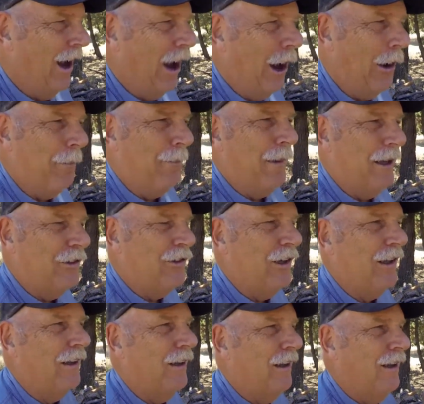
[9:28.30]
Our
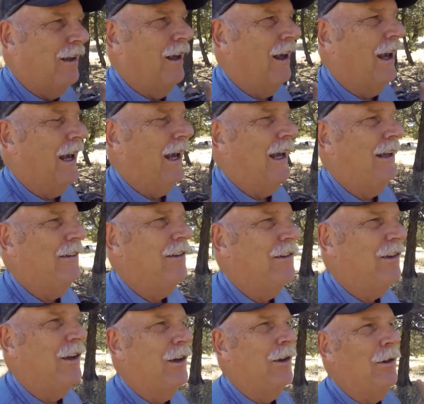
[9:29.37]
mission is
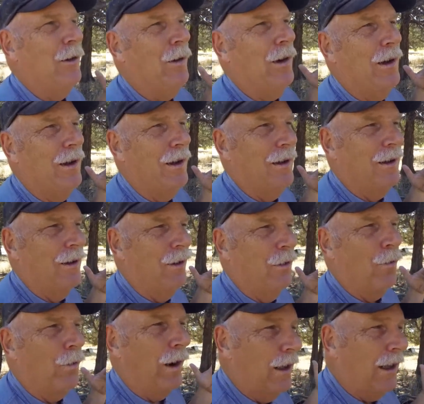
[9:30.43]
to
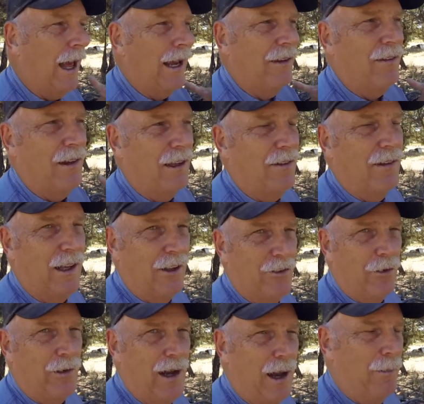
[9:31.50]
realize these things
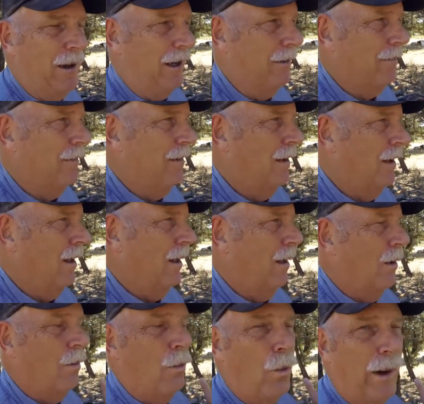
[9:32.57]
are coming.
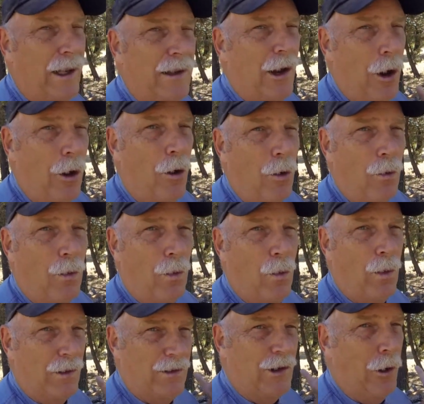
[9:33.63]
We know
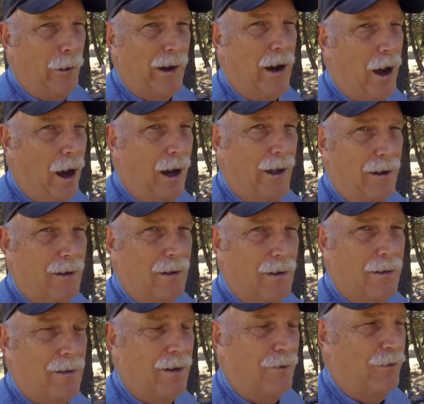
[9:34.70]
what's going on.
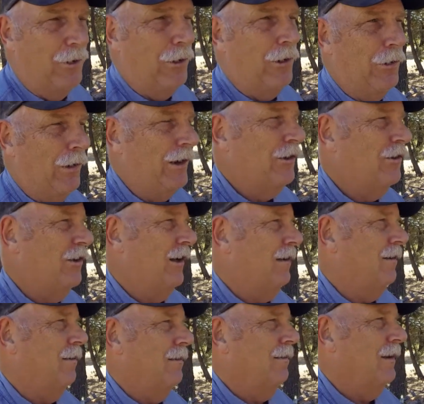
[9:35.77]
If you're a Christian,
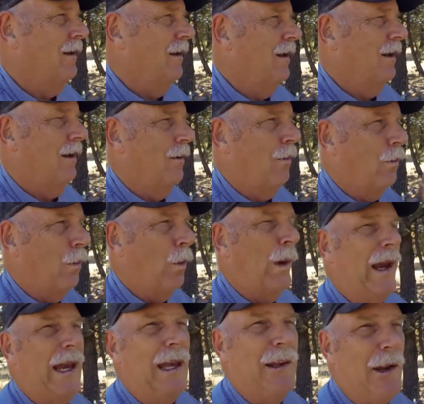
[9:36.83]

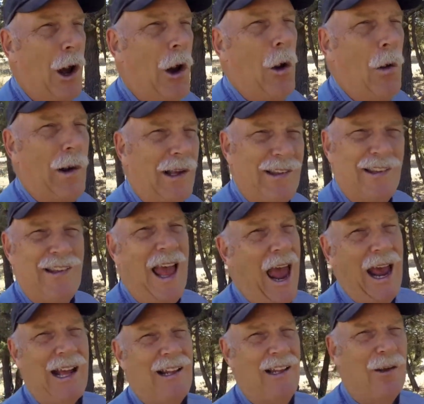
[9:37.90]
we know
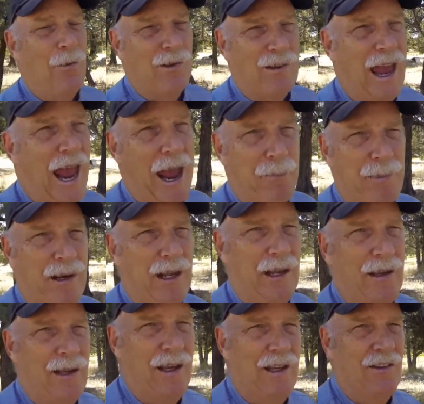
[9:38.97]
exactly what's happening.
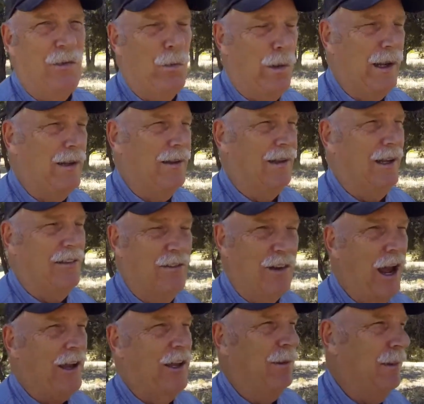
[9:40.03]
It's written, it's
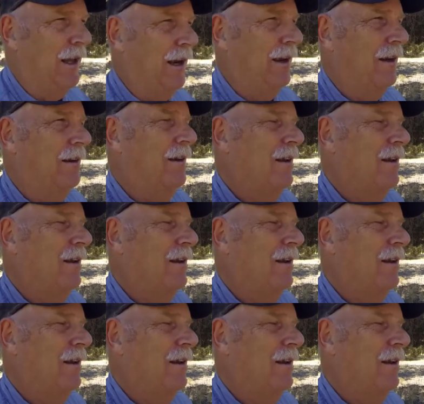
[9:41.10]
documented.